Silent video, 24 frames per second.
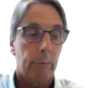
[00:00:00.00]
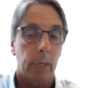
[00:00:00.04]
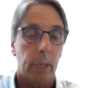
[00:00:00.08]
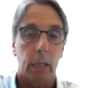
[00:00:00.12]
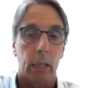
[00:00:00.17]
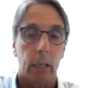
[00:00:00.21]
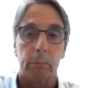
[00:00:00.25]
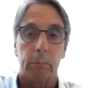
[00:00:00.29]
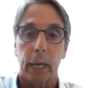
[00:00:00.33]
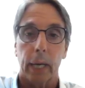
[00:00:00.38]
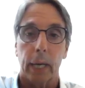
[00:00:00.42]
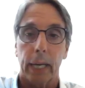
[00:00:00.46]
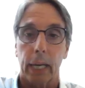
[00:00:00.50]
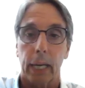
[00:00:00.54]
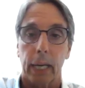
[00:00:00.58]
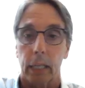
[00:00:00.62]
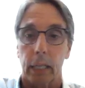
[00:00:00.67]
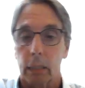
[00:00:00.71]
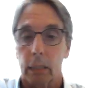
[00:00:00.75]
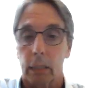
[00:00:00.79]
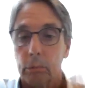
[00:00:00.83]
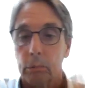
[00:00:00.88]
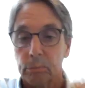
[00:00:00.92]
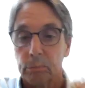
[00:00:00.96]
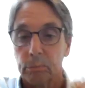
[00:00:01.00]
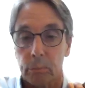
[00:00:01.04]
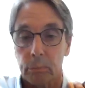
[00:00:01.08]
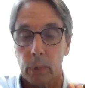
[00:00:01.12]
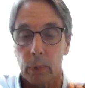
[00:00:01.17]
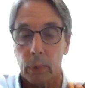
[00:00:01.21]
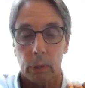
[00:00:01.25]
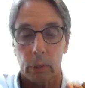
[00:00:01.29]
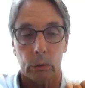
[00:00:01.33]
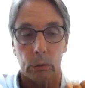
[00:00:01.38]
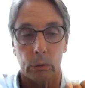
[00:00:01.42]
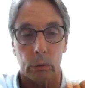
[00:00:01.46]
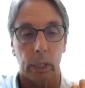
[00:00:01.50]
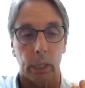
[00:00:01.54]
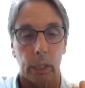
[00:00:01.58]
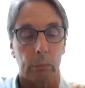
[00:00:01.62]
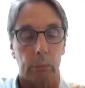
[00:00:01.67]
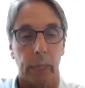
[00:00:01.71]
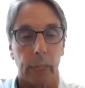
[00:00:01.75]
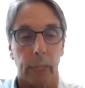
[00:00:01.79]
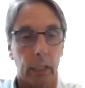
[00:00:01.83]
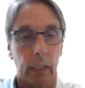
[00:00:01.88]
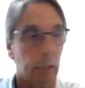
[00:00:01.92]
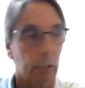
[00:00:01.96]
I started
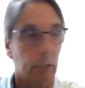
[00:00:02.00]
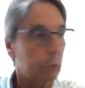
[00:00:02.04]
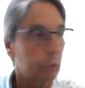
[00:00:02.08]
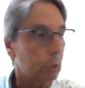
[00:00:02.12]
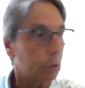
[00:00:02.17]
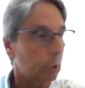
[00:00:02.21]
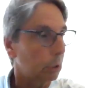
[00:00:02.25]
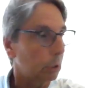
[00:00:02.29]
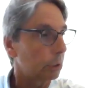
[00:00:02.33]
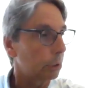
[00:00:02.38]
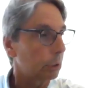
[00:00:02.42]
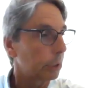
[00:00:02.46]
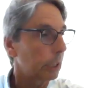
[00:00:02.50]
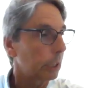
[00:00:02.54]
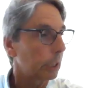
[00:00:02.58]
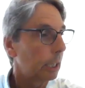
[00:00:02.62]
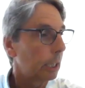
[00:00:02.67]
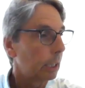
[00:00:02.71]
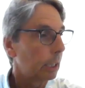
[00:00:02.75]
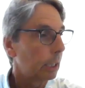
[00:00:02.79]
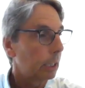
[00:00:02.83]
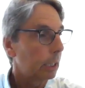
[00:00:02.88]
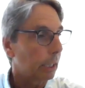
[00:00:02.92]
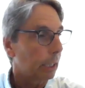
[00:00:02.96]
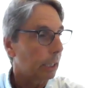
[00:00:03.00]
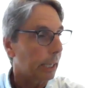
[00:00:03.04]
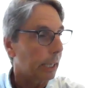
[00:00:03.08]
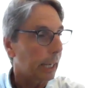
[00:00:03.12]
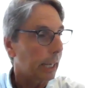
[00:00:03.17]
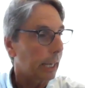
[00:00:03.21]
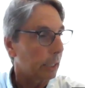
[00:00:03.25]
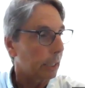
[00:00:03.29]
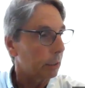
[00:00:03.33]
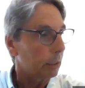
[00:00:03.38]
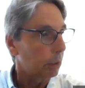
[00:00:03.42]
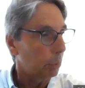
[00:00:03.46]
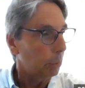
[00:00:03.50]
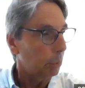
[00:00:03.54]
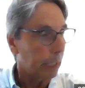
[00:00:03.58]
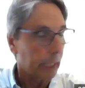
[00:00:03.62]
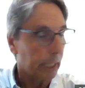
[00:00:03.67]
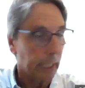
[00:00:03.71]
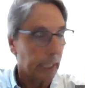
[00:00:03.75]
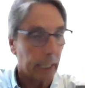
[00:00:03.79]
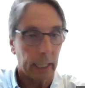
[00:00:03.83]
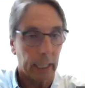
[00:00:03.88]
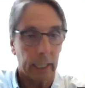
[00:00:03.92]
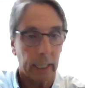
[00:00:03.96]
in my left shoulder. I had the
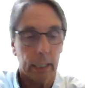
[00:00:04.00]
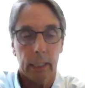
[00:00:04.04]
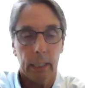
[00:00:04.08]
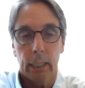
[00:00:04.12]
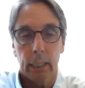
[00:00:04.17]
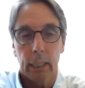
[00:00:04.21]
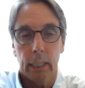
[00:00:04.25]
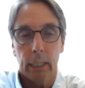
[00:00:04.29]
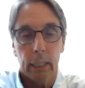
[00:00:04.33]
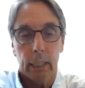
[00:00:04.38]
winging.